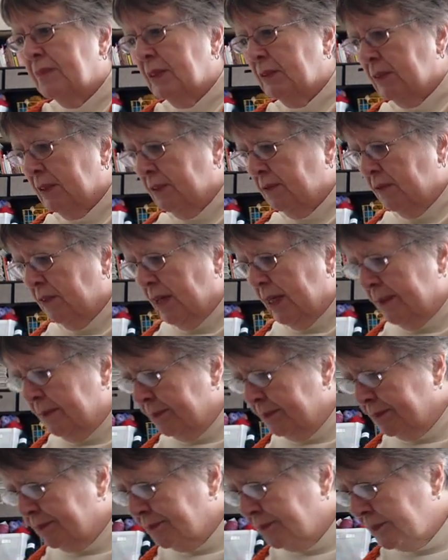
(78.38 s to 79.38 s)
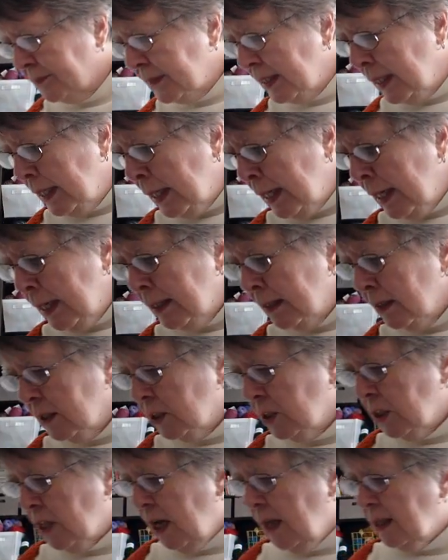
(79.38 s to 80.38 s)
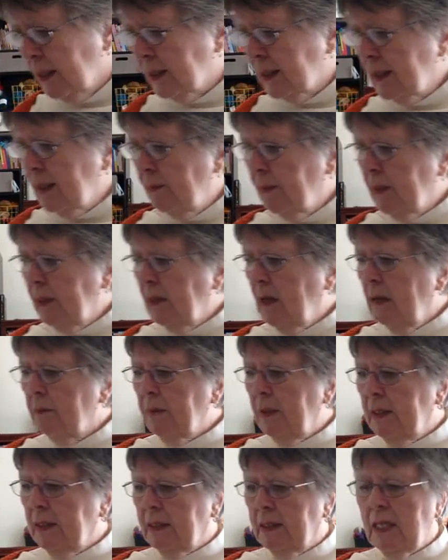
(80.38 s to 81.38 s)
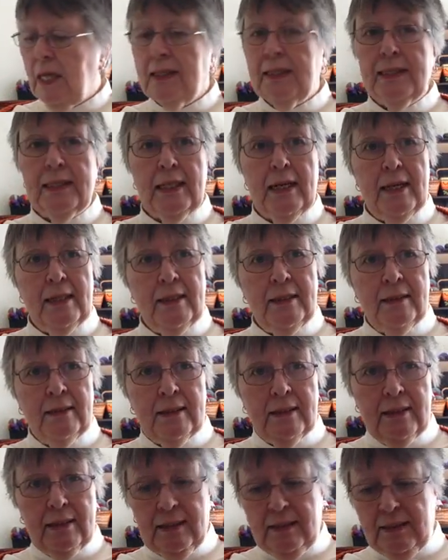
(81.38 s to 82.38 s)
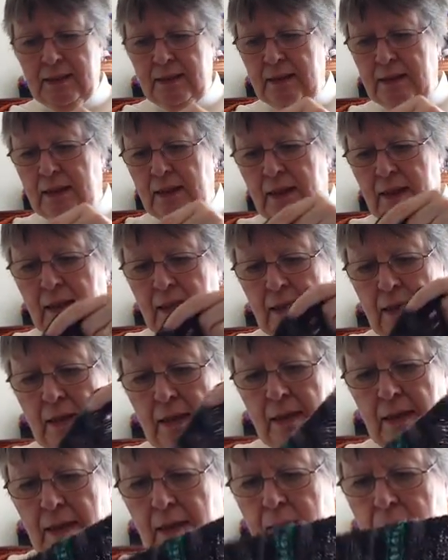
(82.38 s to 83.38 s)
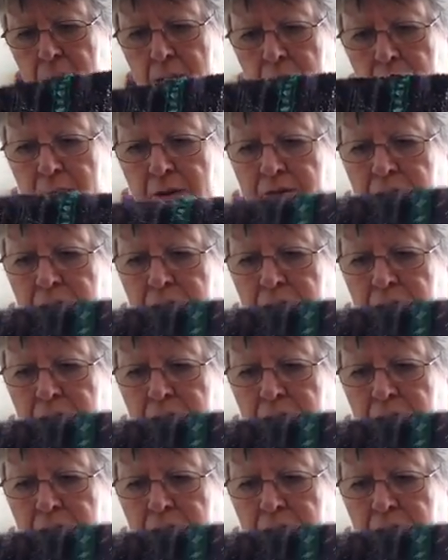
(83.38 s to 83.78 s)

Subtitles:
That's fun. The shawl is coming along, but it's not done. I